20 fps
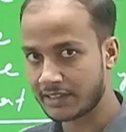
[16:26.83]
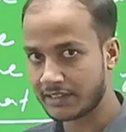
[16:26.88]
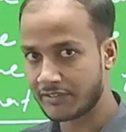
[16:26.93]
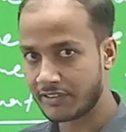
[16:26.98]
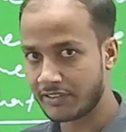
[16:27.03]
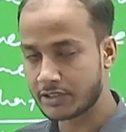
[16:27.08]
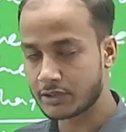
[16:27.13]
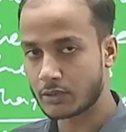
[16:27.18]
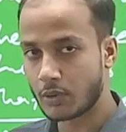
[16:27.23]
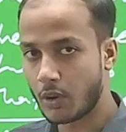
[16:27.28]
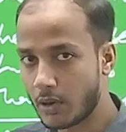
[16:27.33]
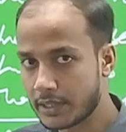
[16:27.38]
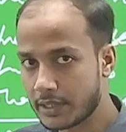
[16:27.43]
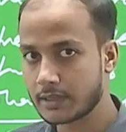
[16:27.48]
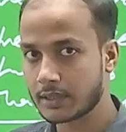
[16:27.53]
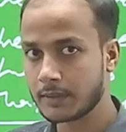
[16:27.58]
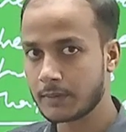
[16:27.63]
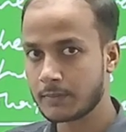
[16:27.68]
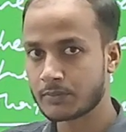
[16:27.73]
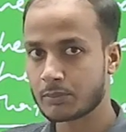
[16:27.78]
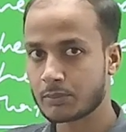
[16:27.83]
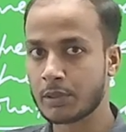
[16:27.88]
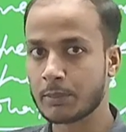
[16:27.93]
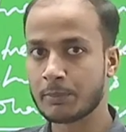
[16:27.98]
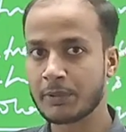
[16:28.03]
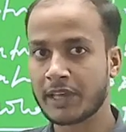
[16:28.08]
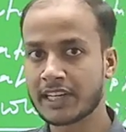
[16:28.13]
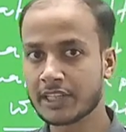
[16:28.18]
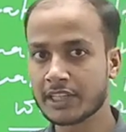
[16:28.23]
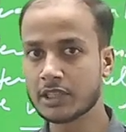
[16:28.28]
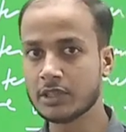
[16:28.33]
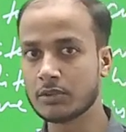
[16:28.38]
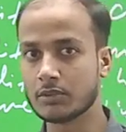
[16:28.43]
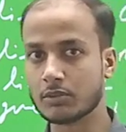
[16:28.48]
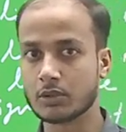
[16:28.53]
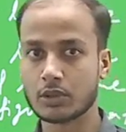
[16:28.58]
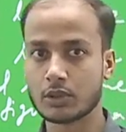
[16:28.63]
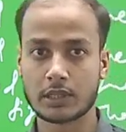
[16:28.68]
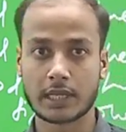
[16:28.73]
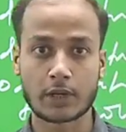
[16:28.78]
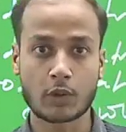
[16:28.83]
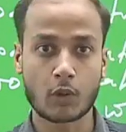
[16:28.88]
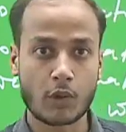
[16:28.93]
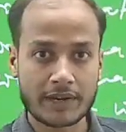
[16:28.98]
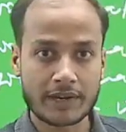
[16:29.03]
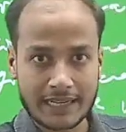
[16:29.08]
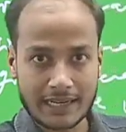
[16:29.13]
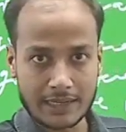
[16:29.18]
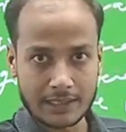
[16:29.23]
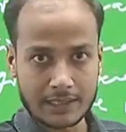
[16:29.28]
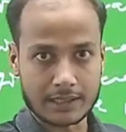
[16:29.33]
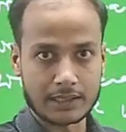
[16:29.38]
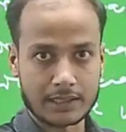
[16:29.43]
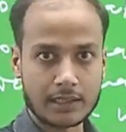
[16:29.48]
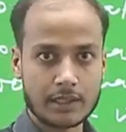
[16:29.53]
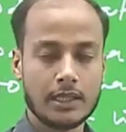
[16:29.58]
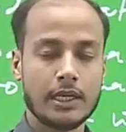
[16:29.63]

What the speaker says: if it is not preparing you accordingly,